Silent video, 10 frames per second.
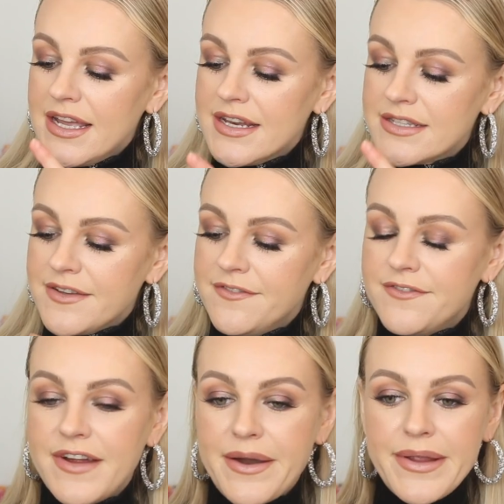It is a
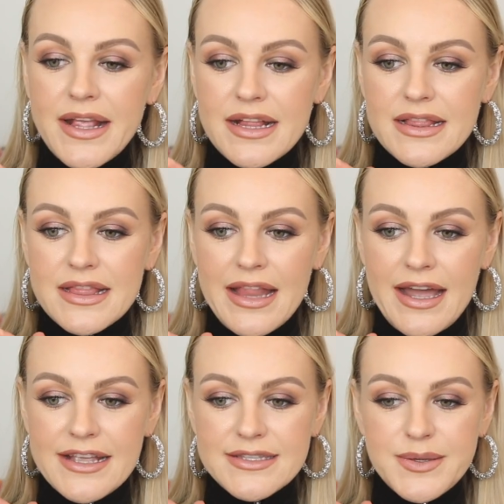very
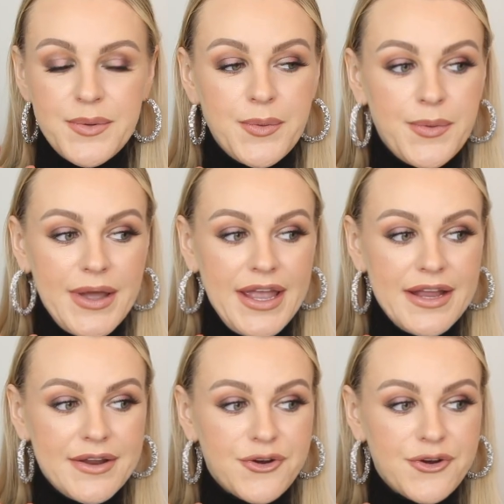lightweight